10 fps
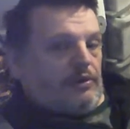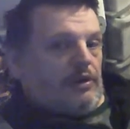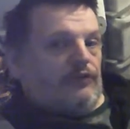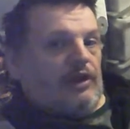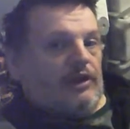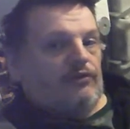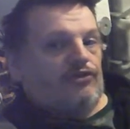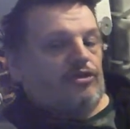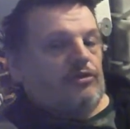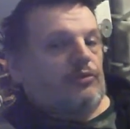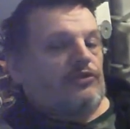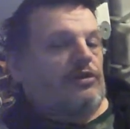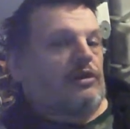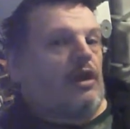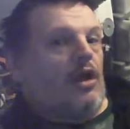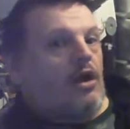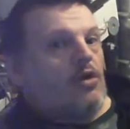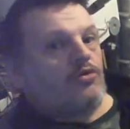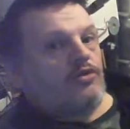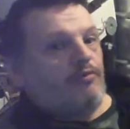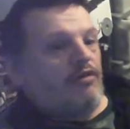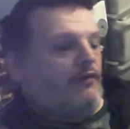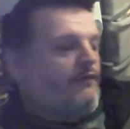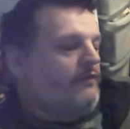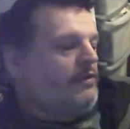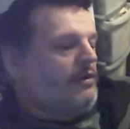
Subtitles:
as Aqua Chica would say. Hold your breath.